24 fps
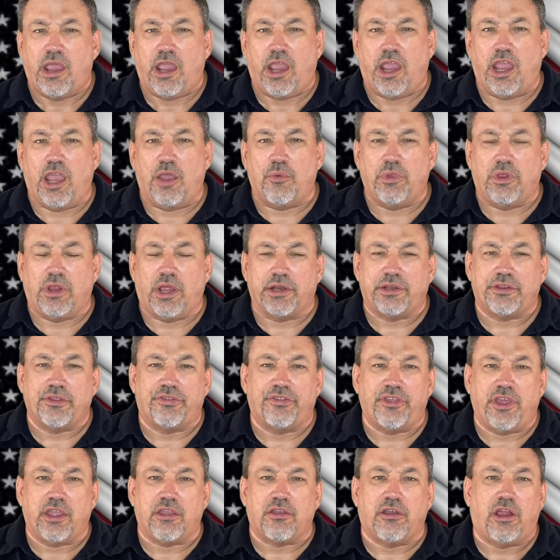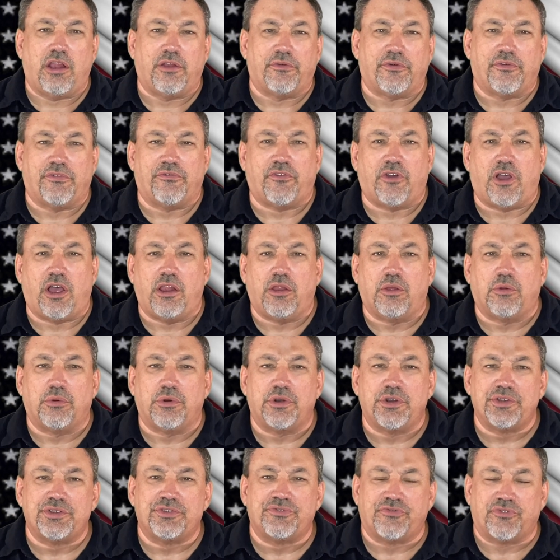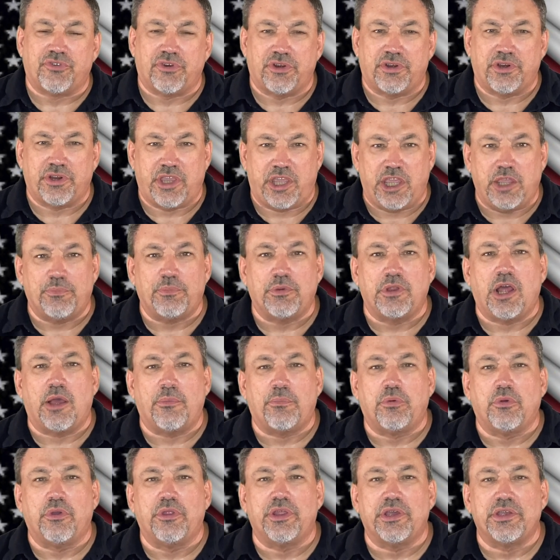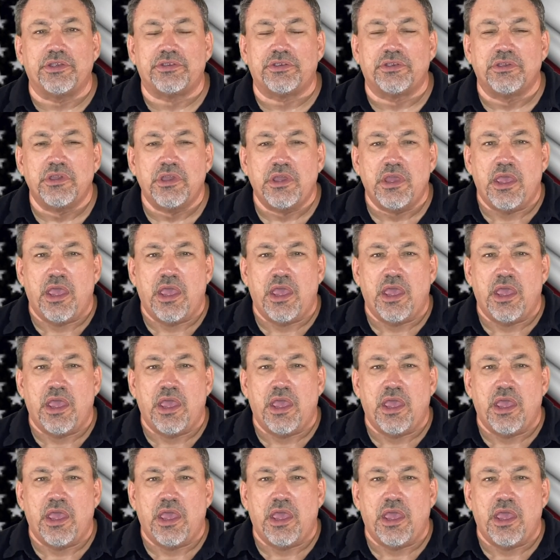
and we'd like to thank all of our followers for keeping up with us